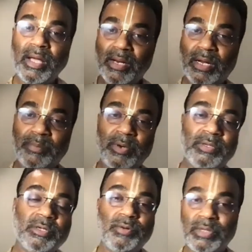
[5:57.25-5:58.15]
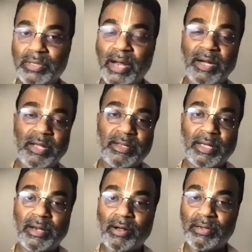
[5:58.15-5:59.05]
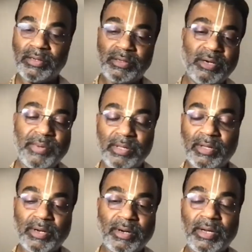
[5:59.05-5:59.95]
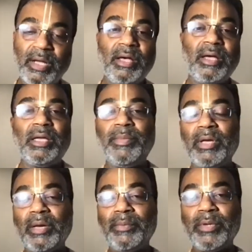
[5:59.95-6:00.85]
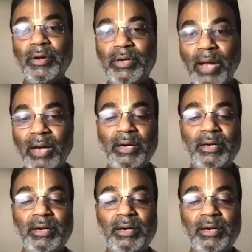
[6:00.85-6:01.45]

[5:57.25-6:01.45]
That person who was standing there or serving there, he becomes a target.